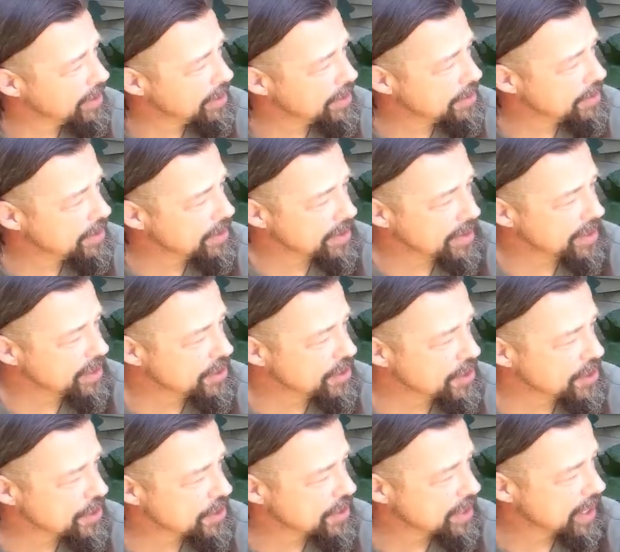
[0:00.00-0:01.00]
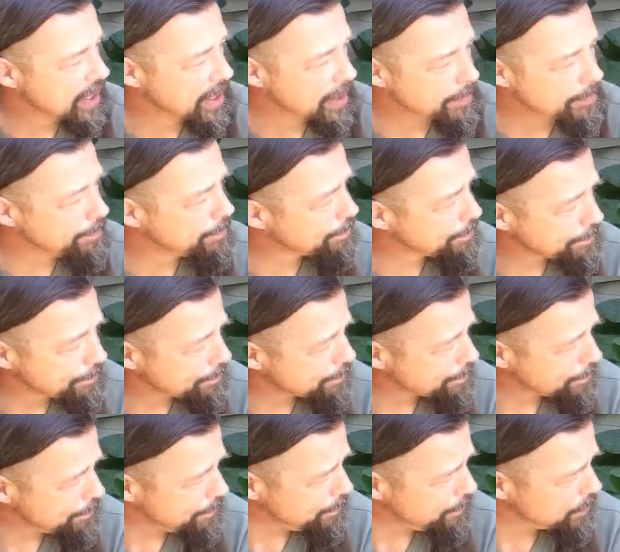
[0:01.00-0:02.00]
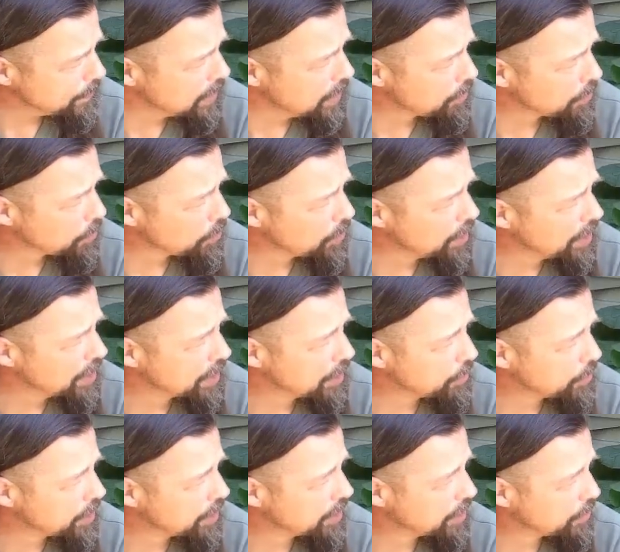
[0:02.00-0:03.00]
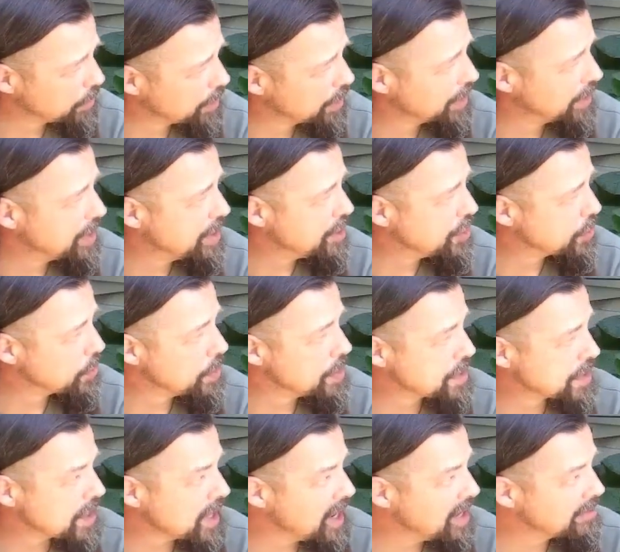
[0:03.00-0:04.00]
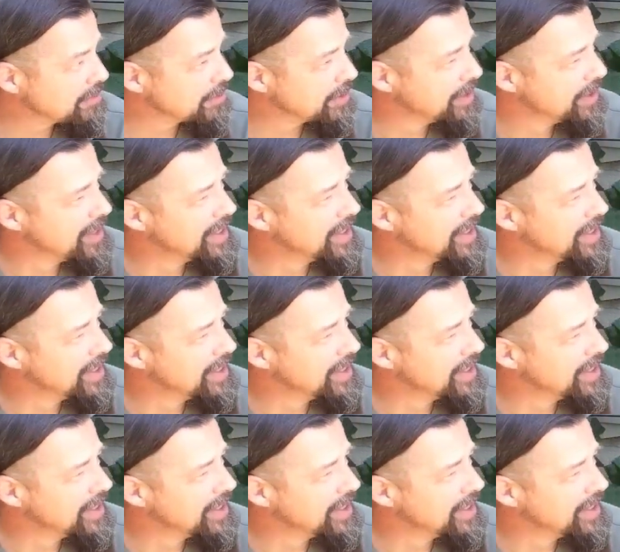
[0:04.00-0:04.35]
and it just it really enjoys life.